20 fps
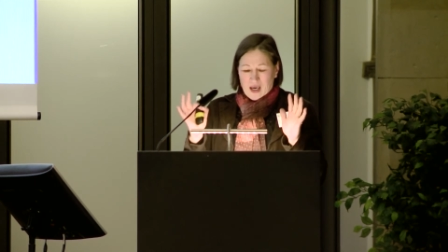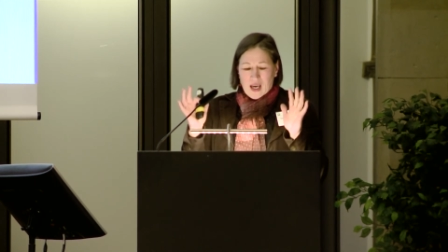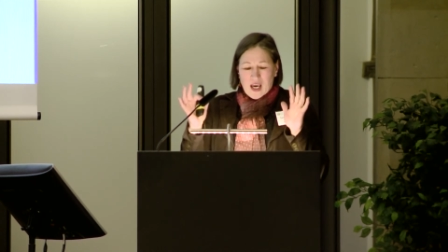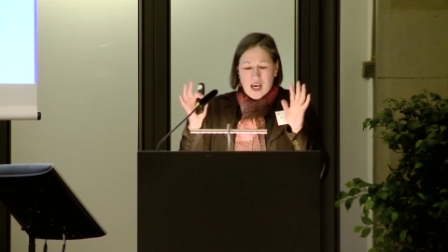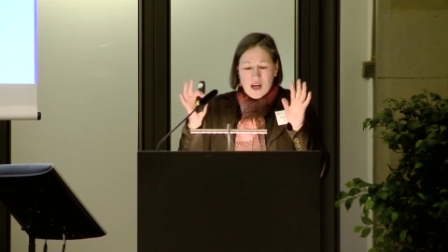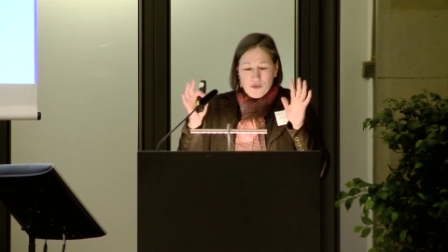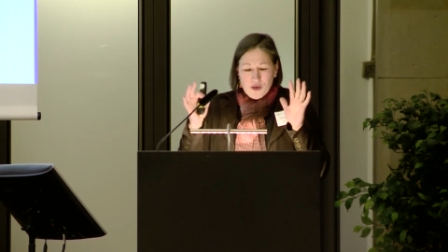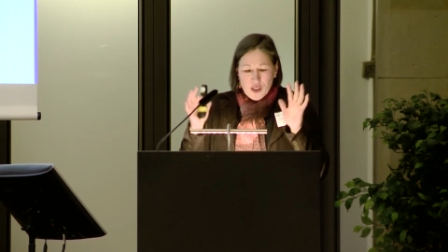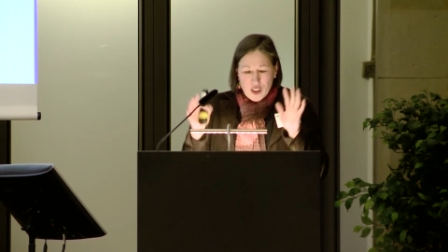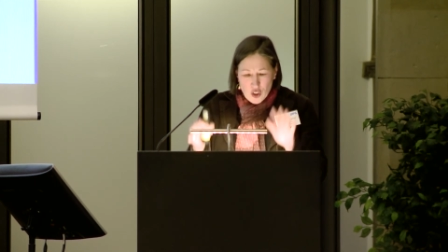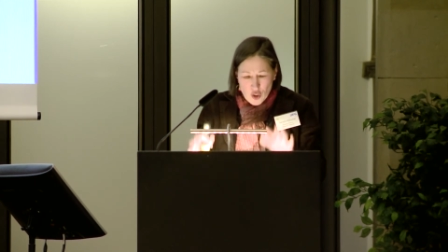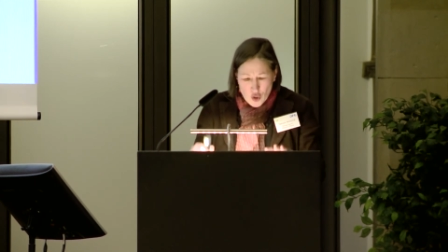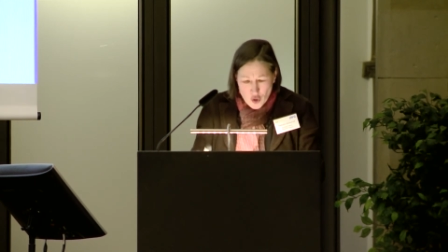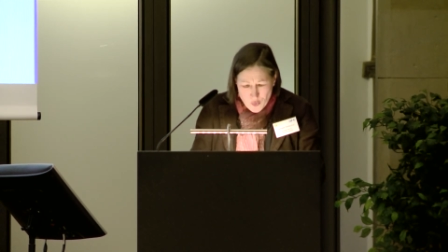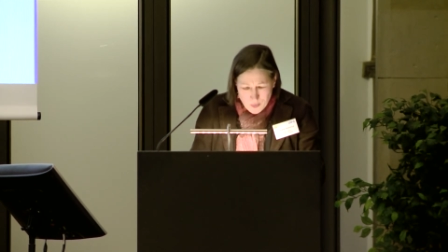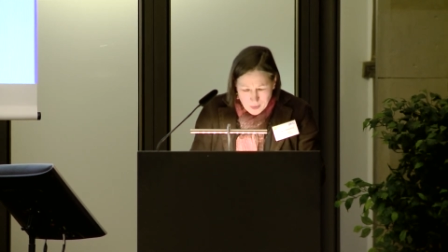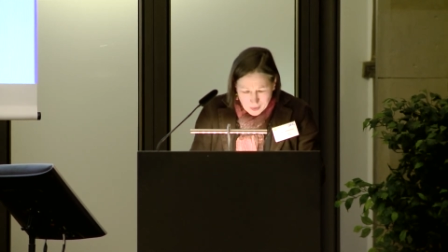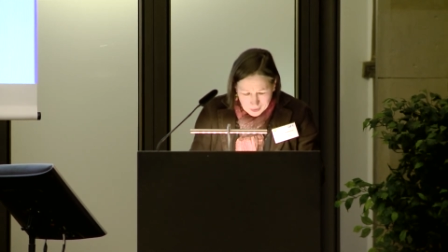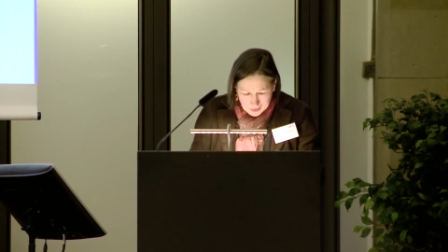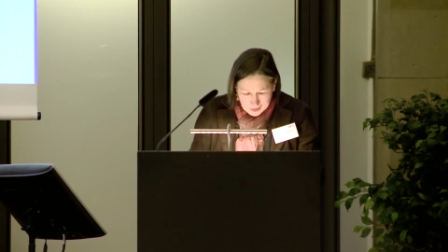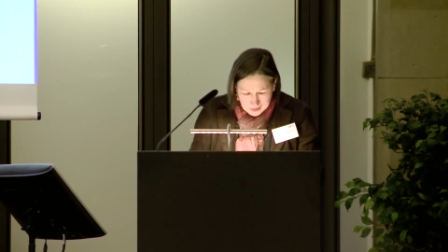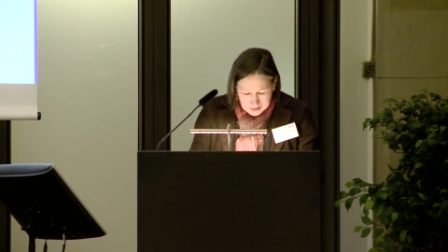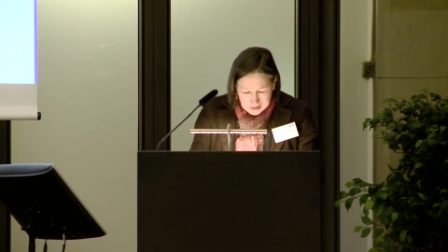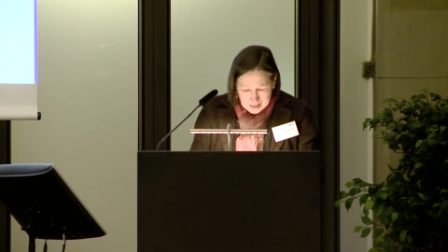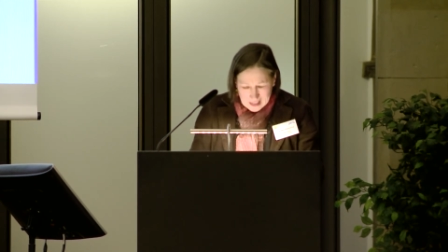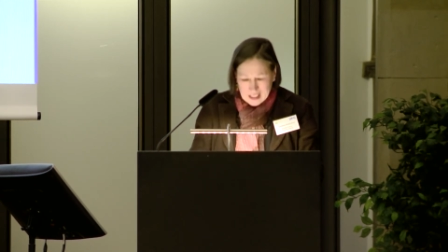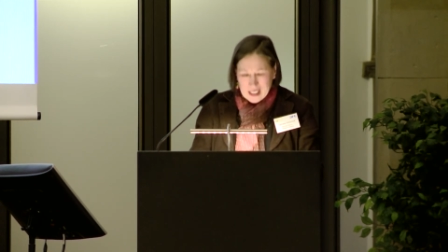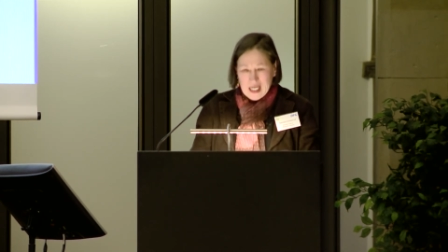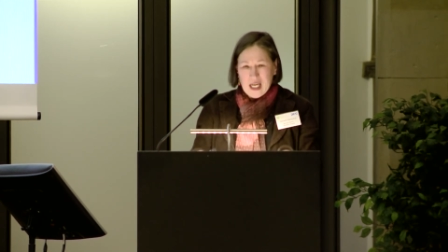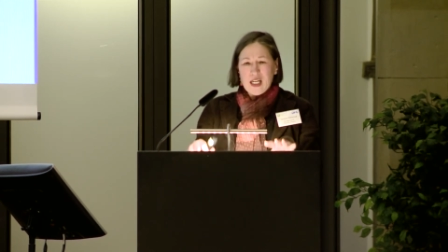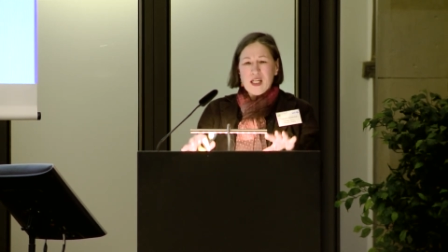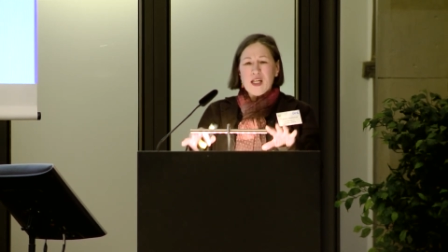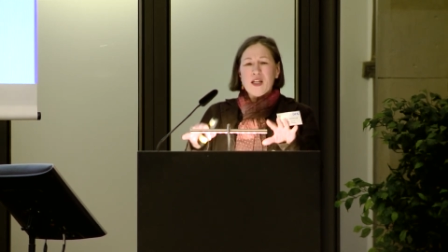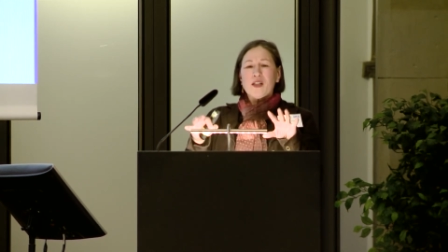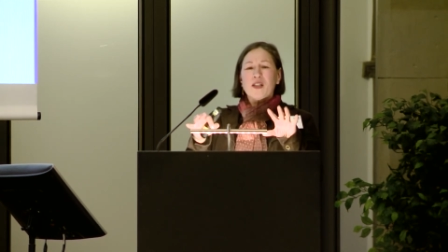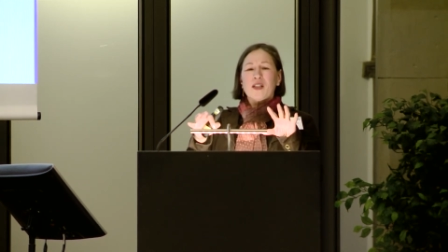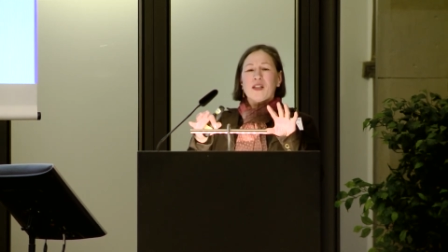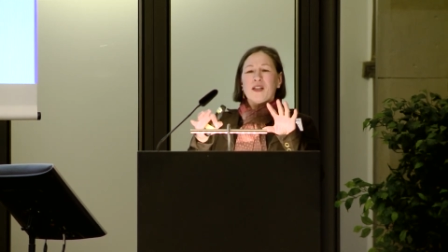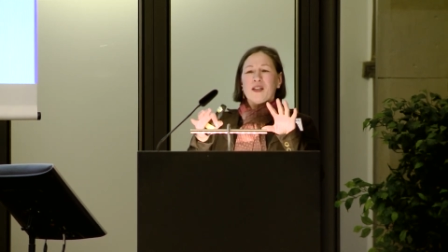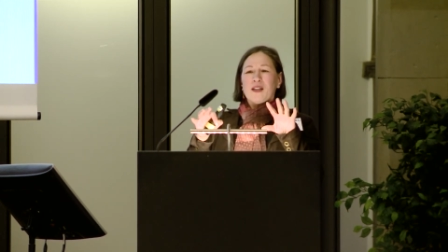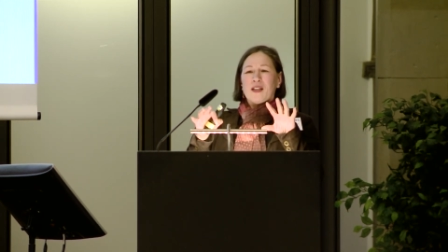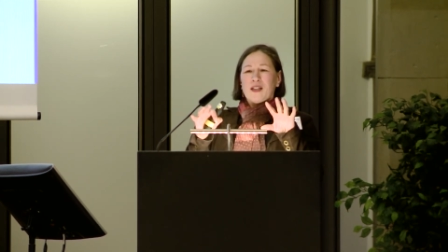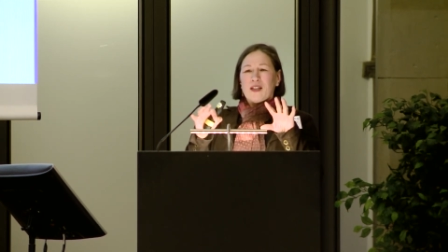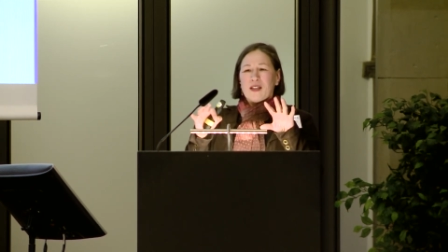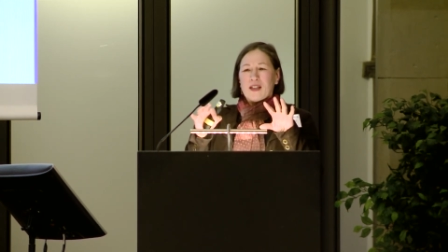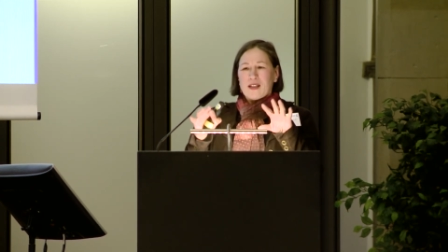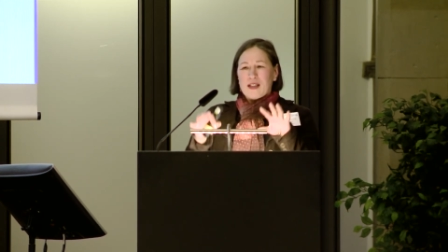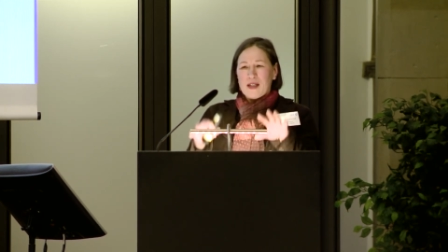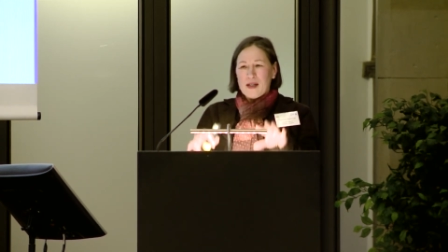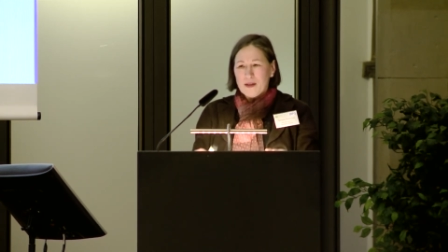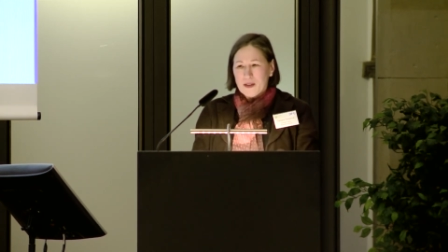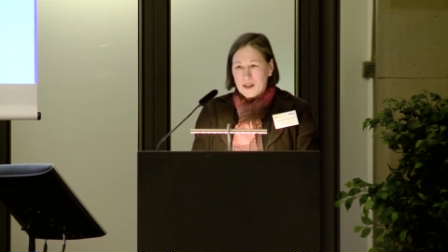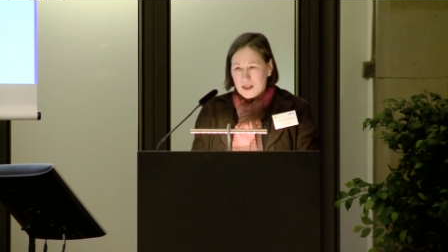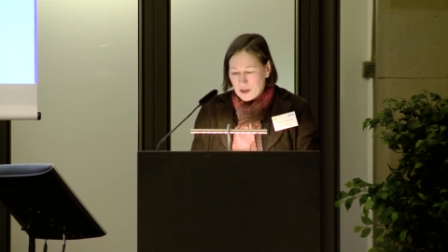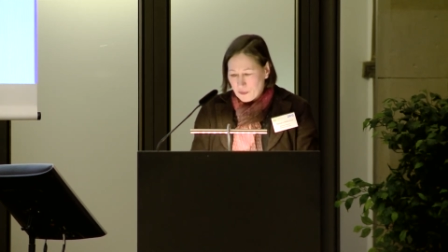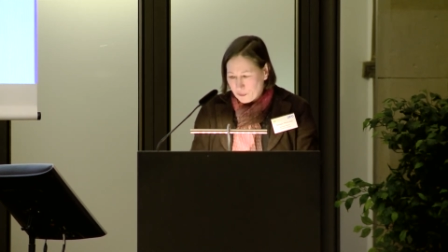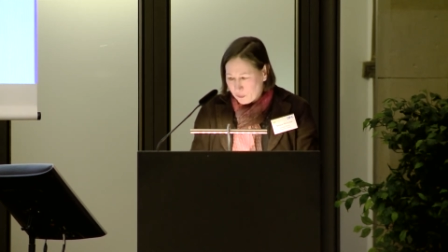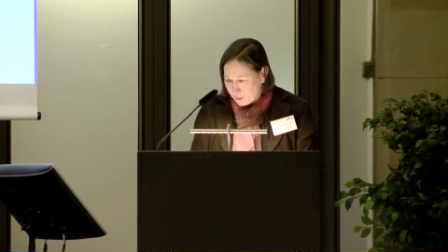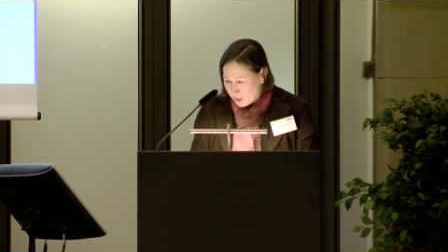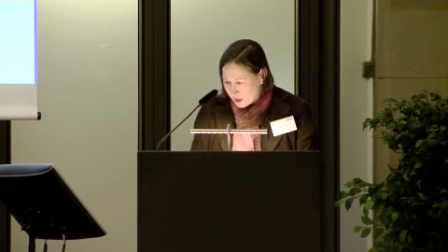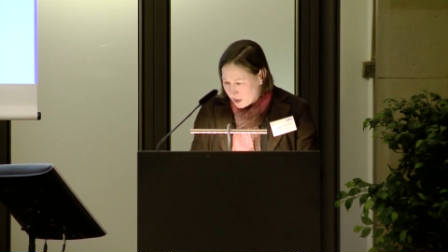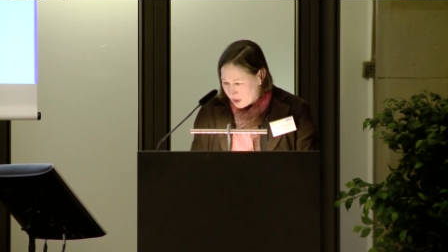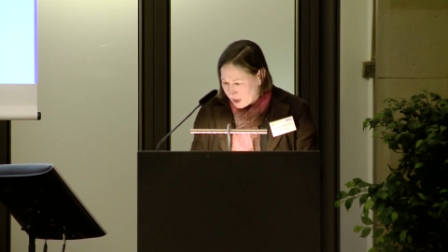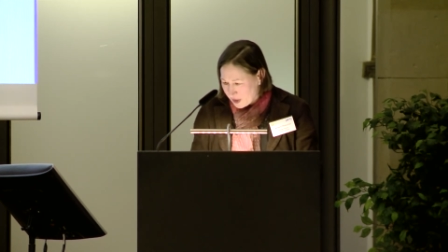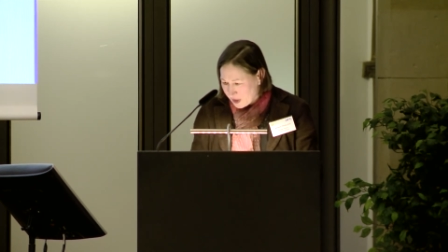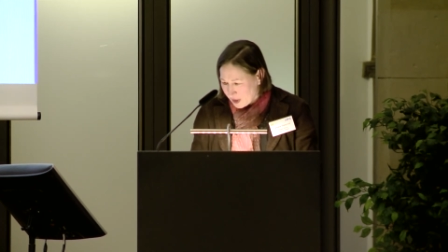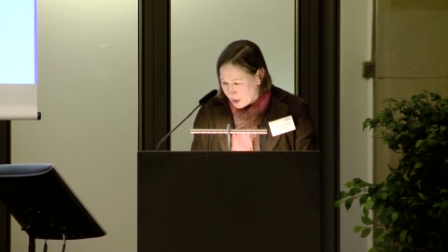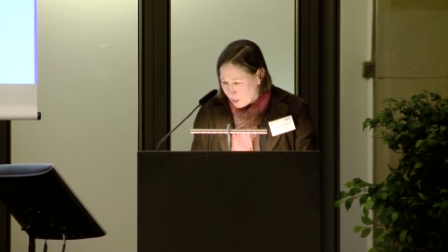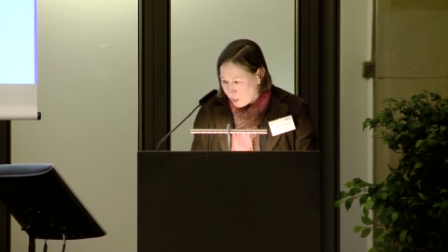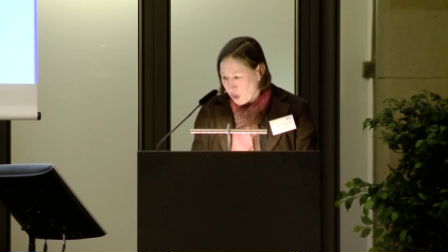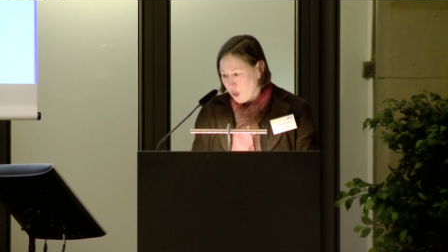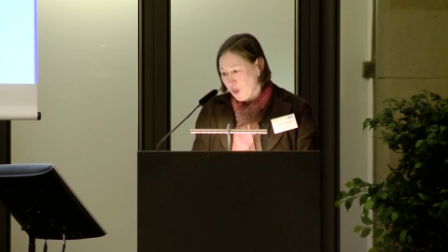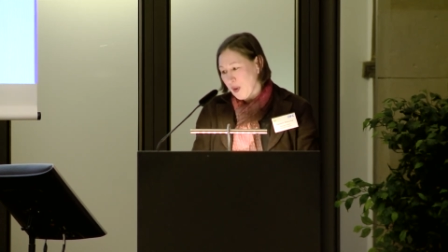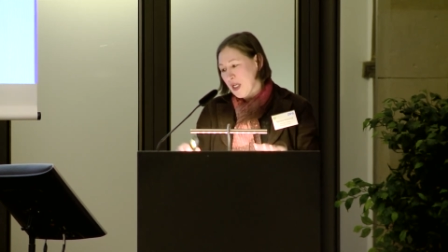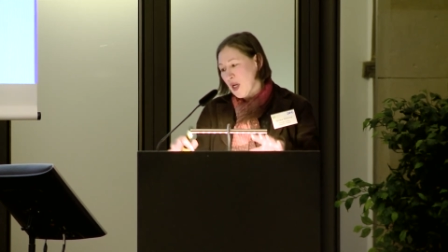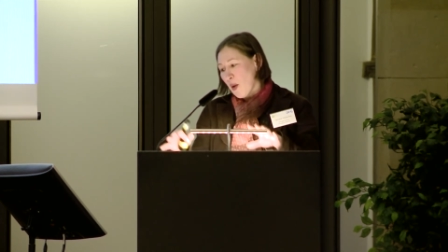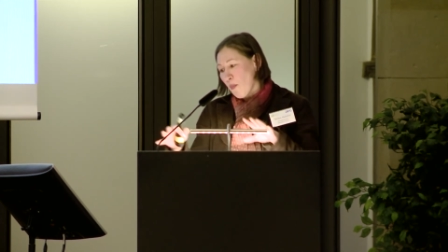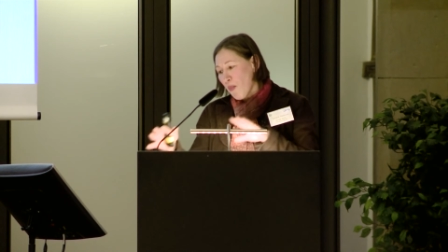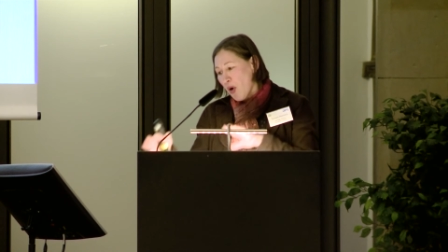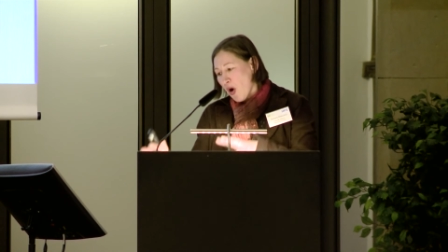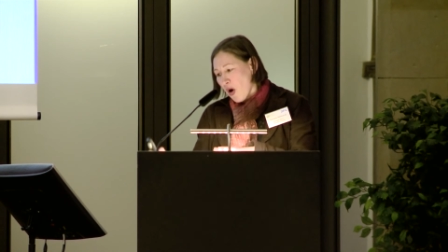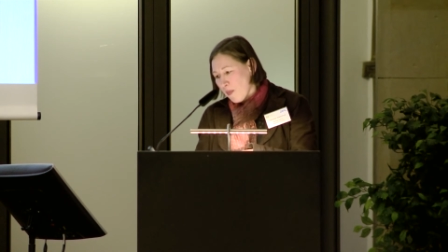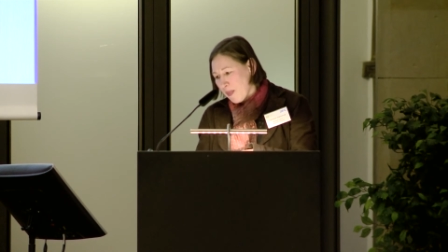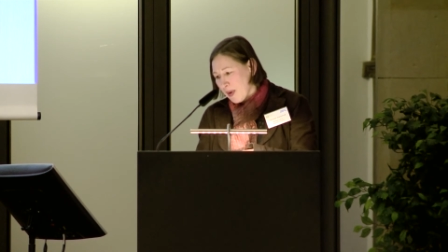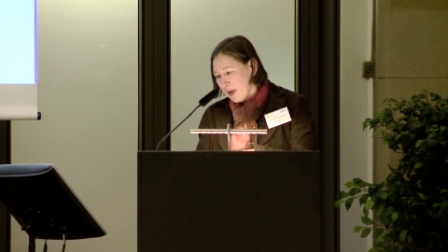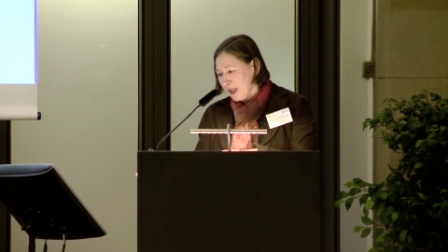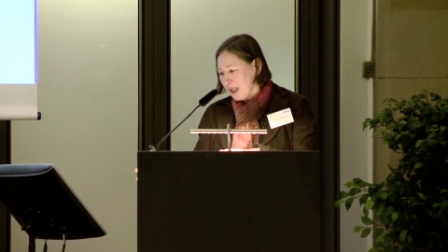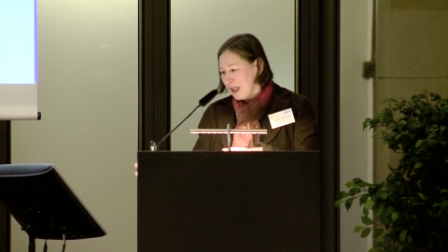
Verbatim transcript: If a human cannot tell the difference between a mob